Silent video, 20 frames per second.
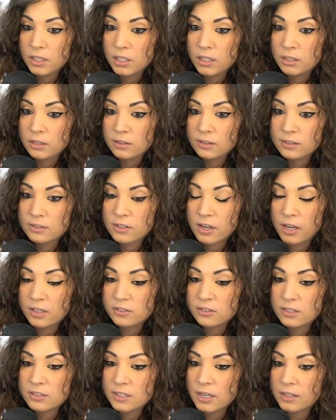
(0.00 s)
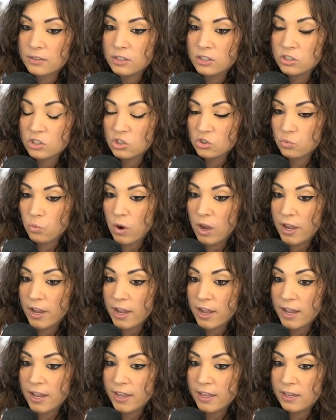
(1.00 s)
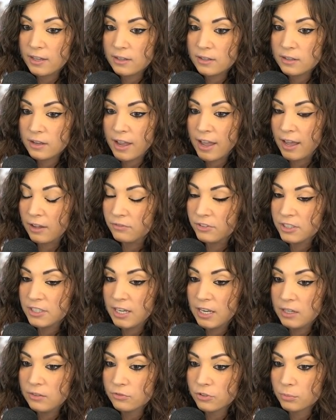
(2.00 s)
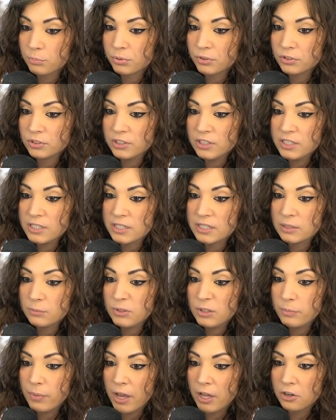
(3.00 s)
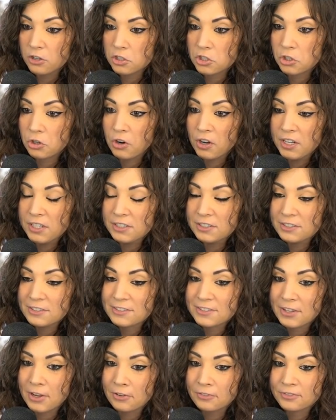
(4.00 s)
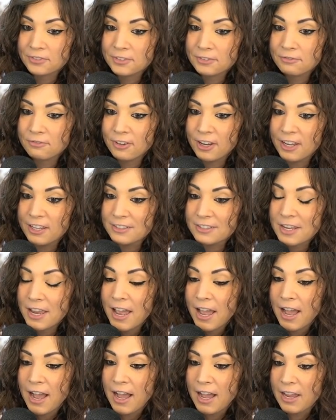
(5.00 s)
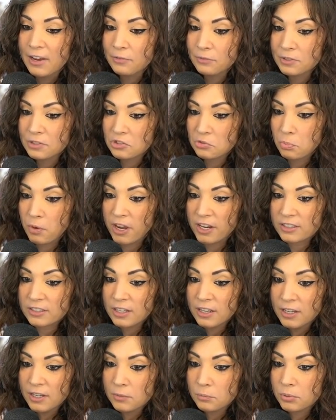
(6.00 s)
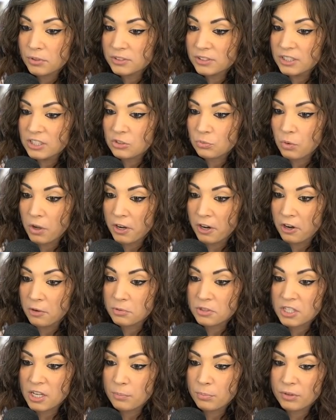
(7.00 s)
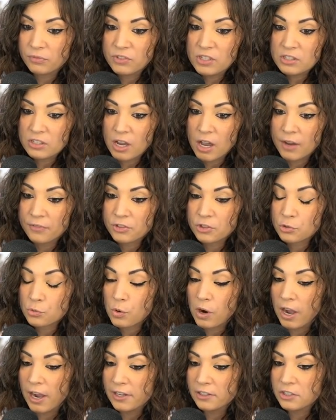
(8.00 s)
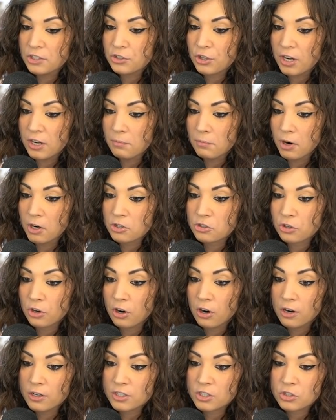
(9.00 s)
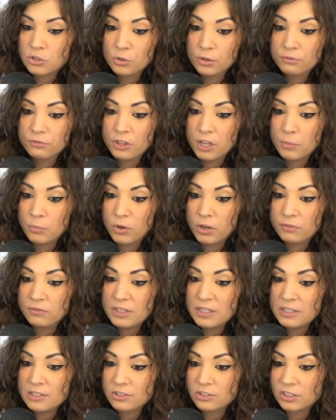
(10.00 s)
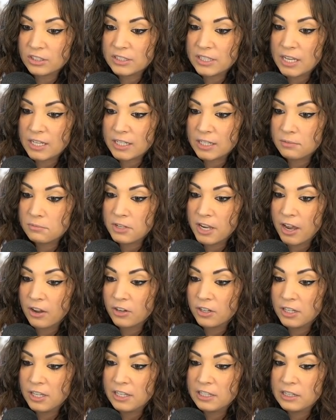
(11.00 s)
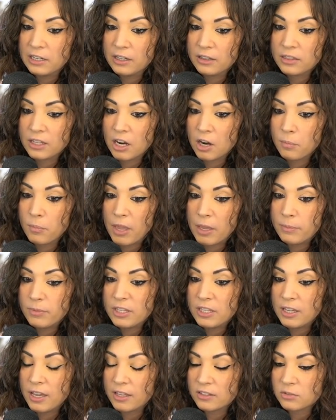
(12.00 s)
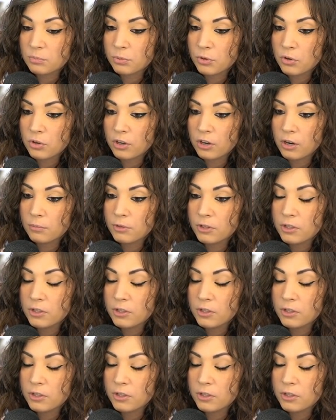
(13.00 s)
This guy says, this is why I advocate for police to be better trained in self-defense. I respect police 100%, but if these officers were highly trained in martial arts, two of them would have easily taken him down and ended it there. Maybe he has a broken arm.